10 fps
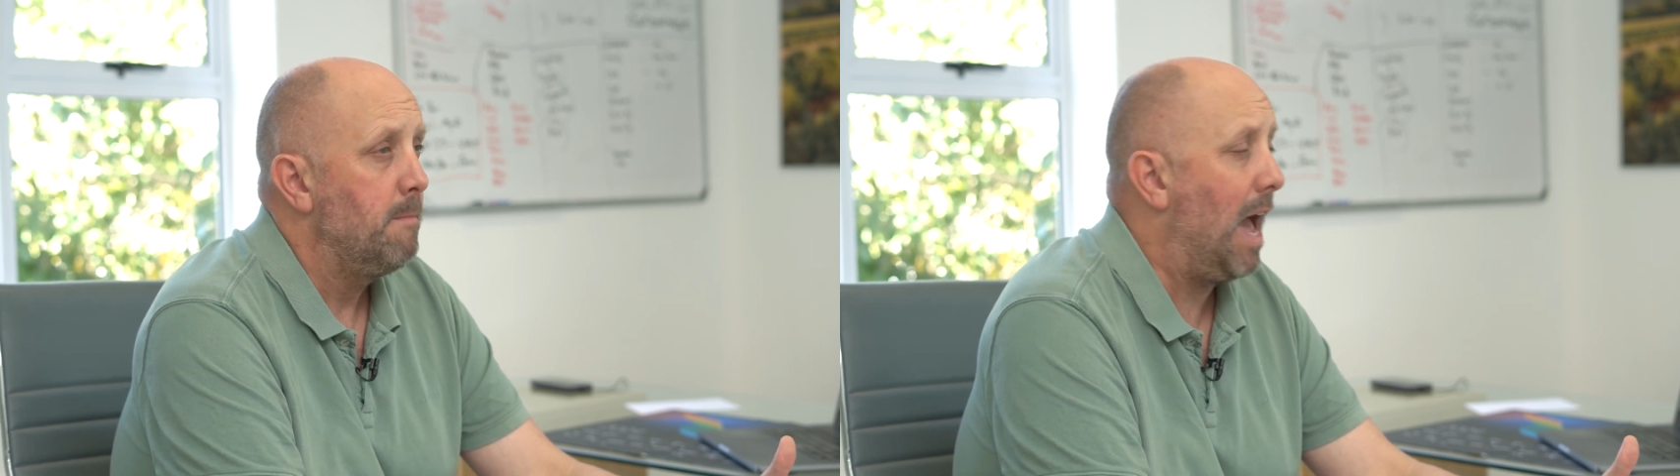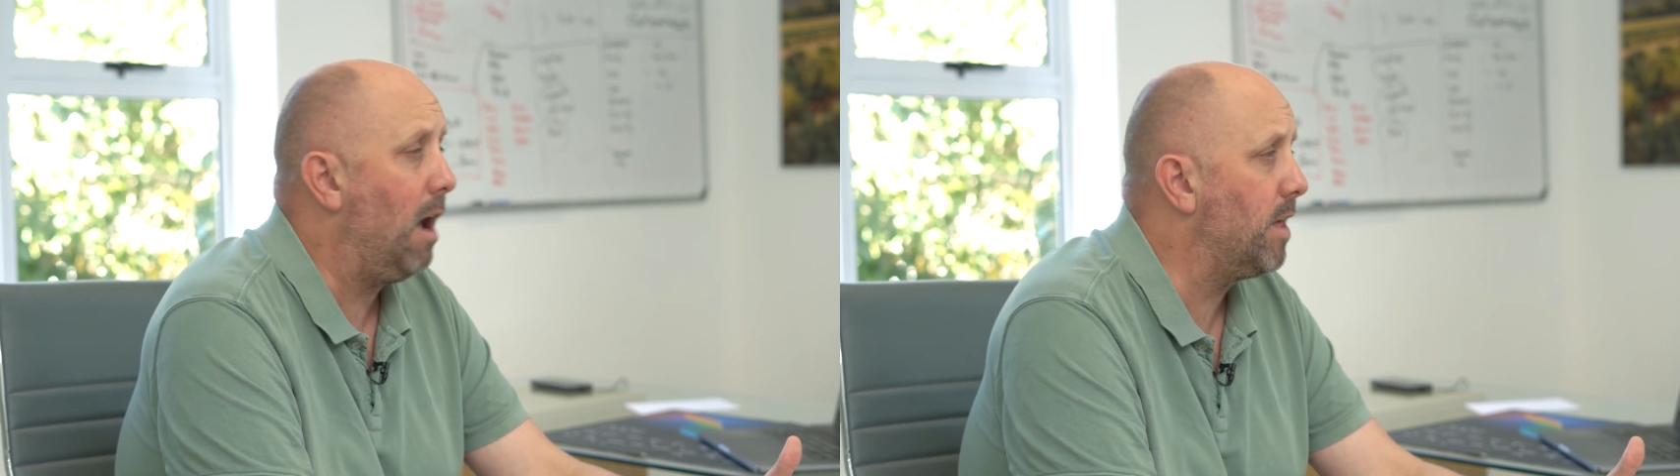
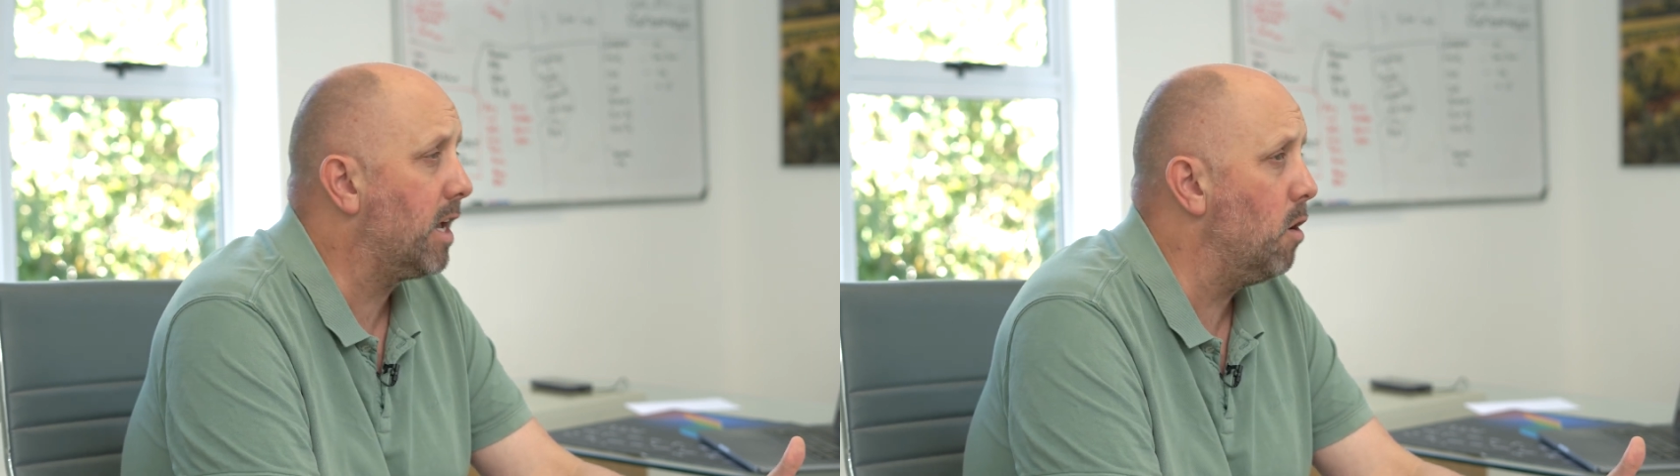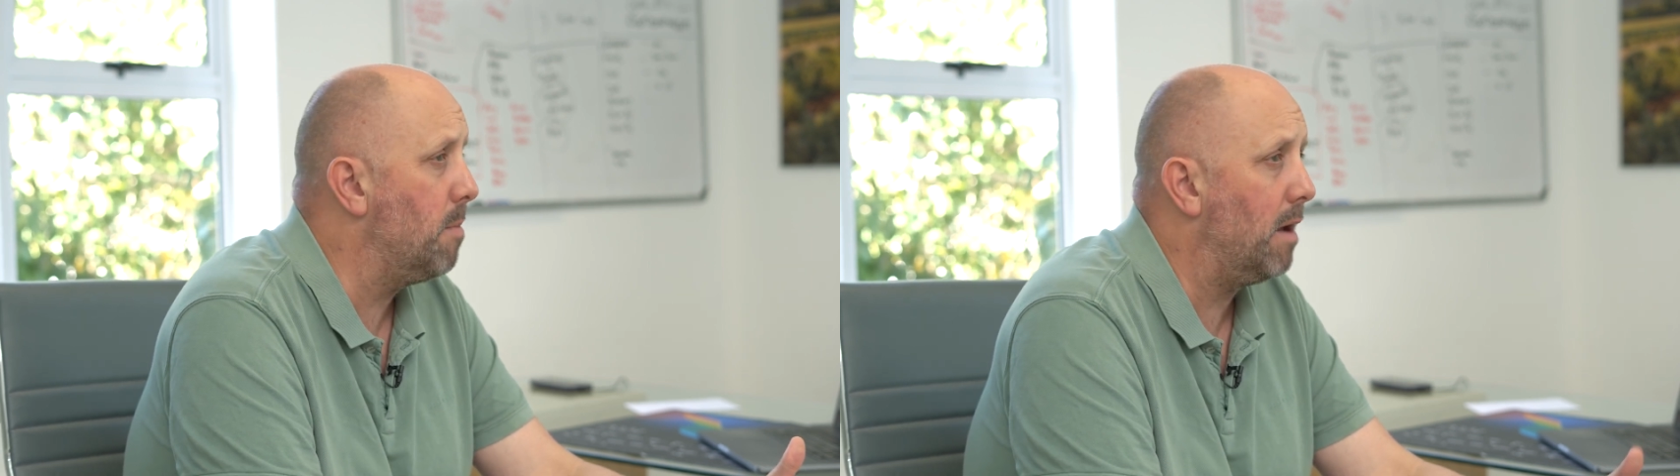How they
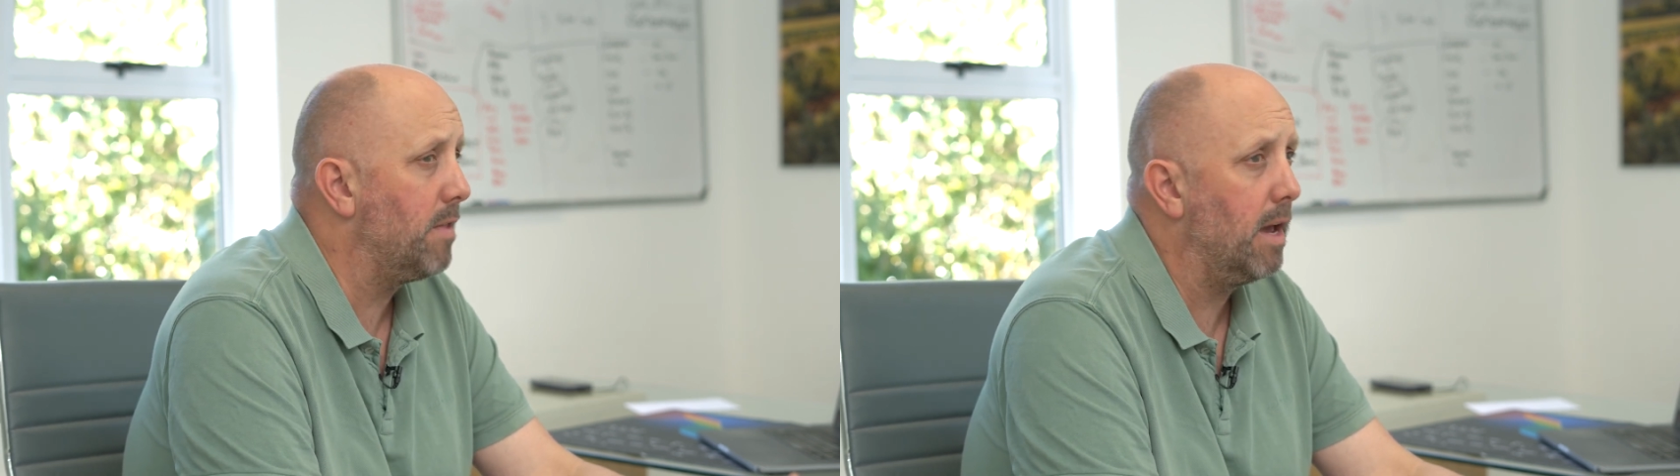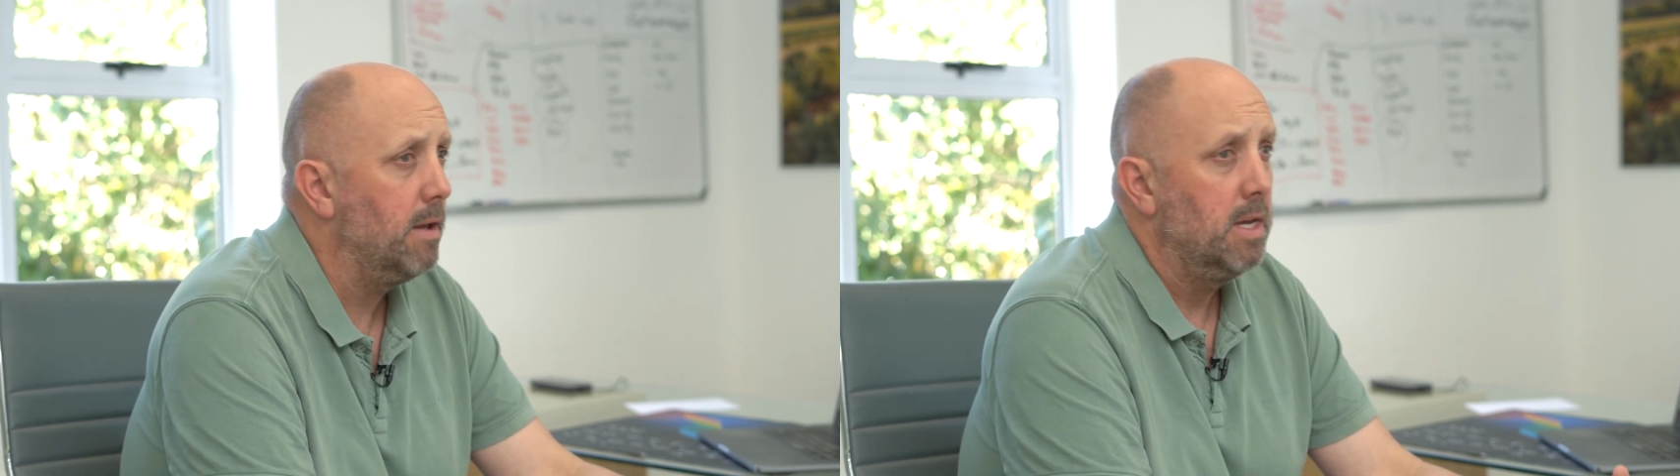go about
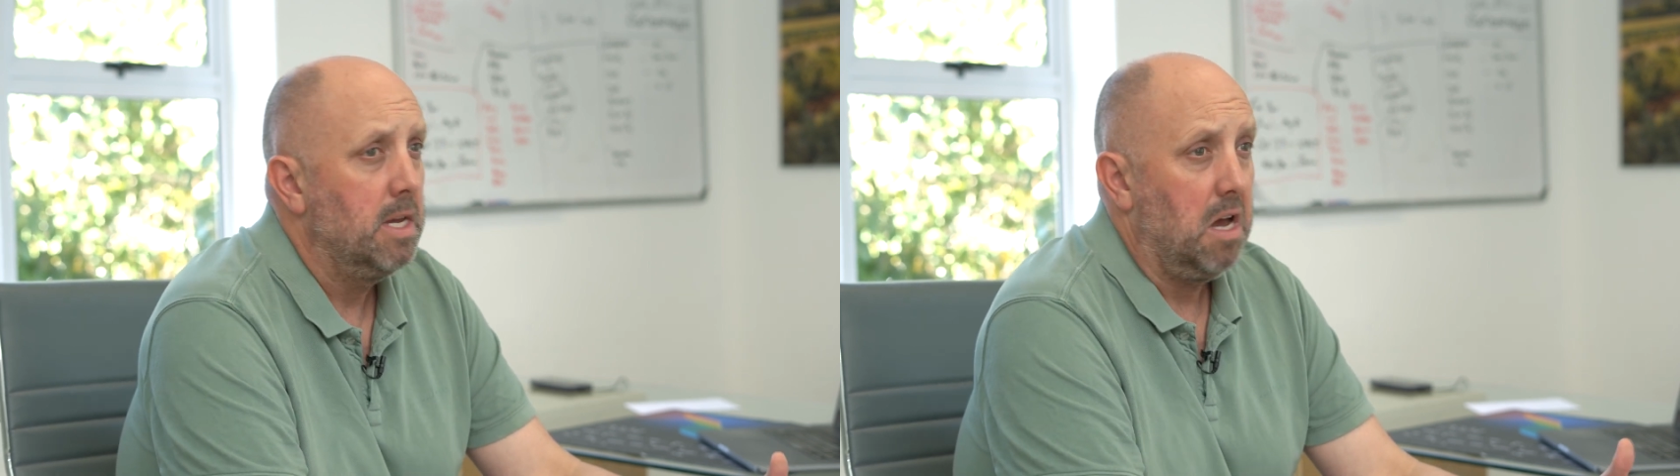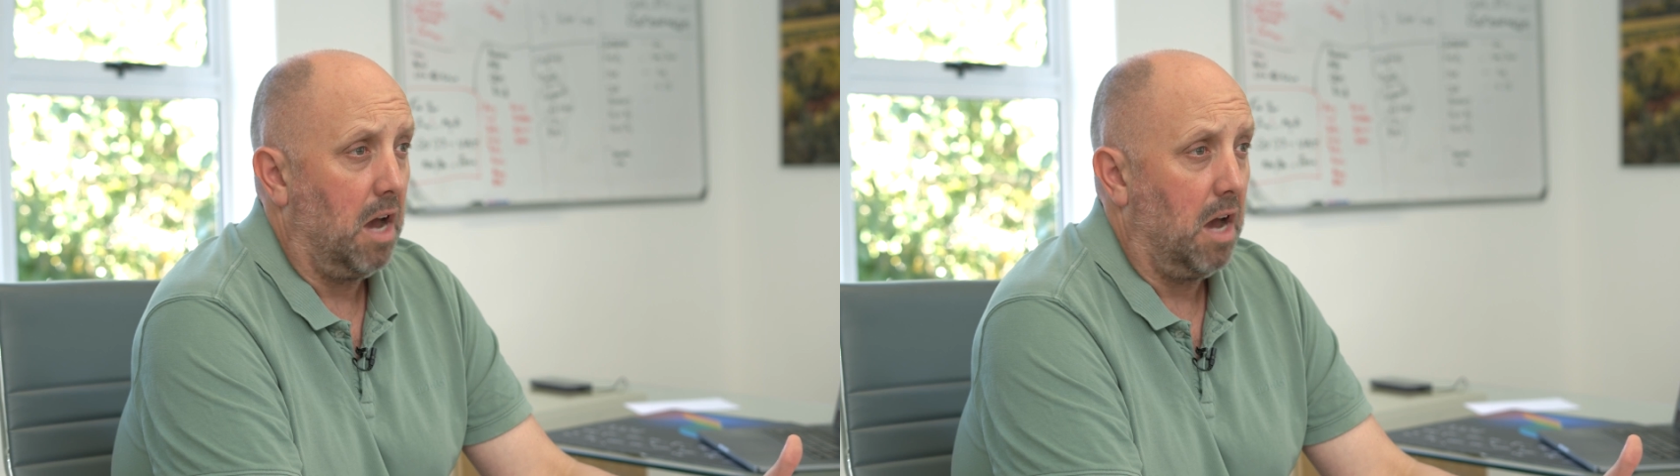that,